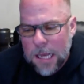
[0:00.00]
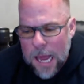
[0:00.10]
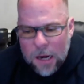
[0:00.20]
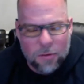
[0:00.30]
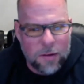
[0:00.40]

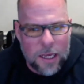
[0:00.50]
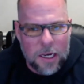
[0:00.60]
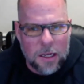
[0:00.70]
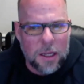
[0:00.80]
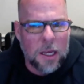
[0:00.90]

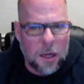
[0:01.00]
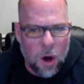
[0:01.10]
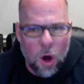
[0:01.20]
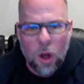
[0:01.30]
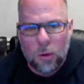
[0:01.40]
aggravated and they
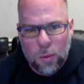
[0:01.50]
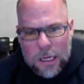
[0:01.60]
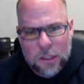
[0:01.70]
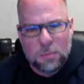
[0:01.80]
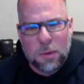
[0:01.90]
call and
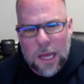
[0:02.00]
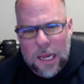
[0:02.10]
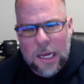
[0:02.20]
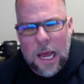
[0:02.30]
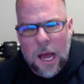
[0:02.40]
we
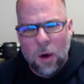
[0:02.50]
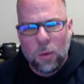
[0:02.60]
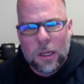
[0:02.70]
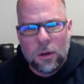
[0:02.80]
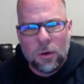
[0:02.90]
explain how
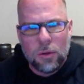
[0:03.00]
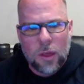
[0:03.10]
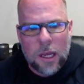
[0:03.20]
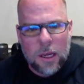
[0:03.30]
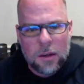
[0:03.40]
we do
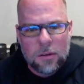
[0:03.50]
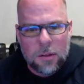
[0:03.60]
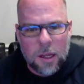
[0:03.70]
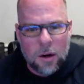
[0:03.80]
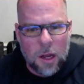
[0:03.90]
things,
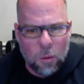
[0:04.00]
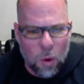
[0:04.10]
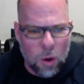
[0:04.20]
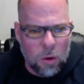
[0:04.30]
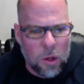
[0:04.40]
and they're like,
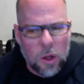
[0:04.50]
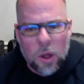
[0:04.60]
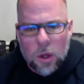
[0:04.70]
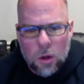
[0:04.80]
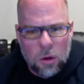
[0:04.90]
well,
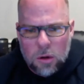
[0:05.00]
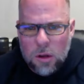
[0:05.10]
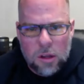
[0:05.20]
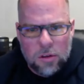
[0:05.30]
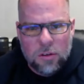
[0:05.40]

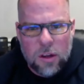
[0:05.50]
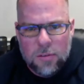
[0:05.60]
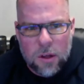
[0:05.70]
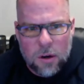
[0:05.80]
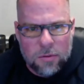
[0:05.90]
is this
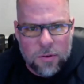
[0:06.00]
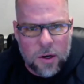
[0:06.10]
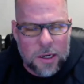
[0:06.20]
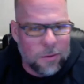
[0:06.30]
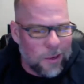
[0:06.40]
even going to
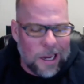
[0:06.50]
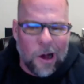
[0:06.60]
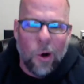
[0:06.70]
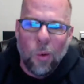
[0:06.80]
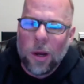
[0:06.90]
fund? And we
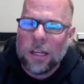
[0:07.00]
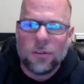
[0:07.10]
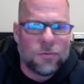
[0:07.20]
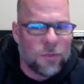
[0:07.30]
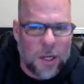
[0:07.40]

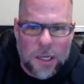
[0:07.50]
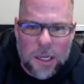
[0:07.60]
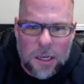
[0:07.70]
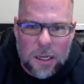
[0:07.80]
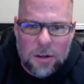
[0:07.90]
always fund
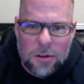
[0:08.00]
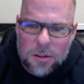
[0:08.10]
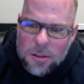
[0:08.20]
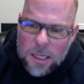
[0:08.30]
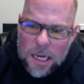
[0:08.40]
it. It
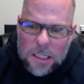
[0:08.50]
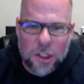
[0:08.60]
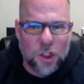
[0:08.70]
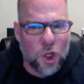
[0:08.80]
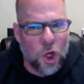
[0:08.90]
just
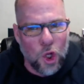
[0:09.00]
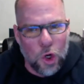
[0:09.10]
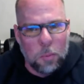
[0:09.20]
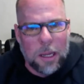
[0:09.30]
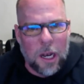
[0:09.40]
takes us a
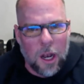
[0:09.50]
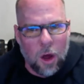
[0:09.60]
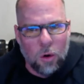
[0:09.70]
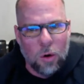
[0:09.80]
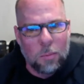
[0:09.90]
little bit
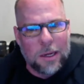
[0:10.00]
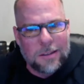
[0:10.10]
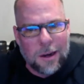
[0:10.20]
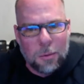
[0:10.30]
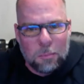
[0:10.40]
longer
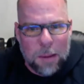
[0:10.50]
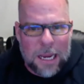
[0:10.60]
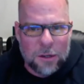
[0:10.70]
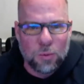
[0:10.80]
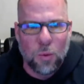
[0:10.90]
because our
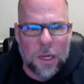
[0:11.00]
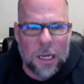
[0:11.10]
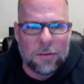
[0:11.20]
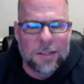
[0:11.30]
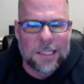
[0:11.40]
banks want to
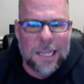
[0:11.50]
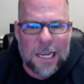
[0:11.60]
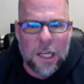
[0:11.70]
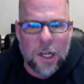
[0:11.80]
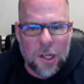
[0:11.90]
give a
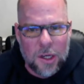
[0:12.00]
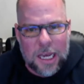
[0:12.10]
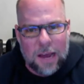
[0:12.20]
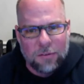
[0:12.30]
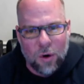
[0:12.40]
second
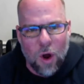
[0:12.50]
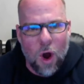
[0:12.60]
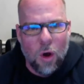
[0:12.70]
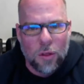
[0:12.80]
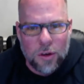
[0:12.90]
look after
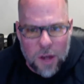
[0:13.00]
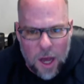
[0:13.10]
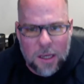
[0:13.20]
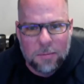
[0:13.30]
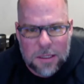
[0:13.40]
all the
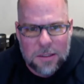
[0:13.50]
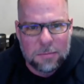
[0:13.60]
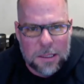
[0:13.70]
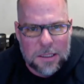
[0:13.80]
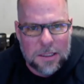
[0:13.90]
documents
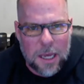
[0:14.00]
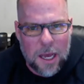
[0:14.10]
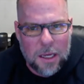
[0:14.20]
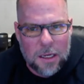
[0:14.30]
have been signed.